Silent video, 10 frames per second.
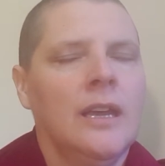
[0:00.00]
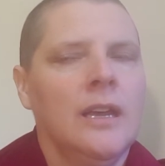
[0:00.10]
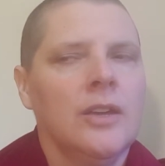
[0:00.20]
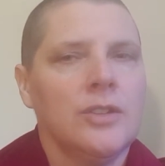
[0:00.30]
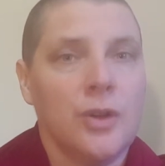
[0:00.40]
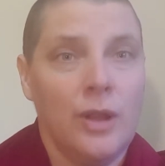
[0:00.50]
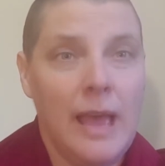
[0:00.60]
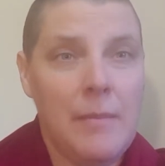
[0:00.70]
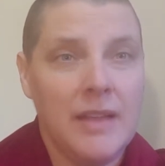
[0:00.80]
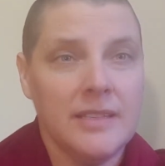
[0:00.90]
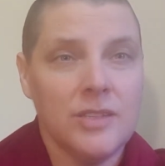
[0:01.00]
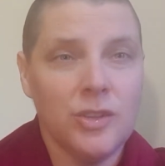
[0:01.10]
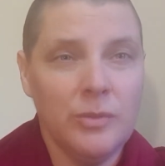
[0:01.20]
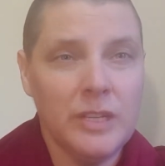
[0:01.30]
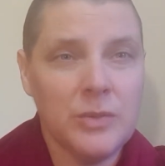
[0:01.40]
control our minds
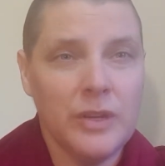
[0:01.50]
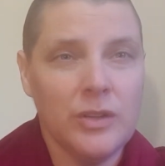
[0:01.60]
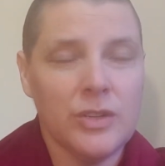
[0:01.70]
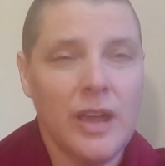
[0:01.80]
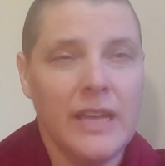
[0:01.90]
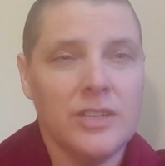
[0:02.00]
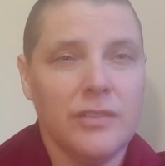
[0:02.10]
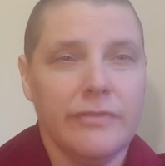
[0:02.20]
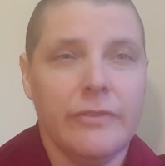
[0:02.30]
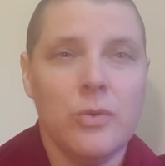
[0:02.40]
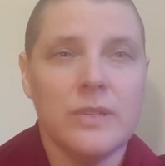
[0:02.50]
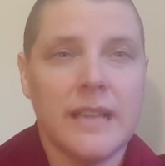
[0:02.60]
too much. We're not trying to force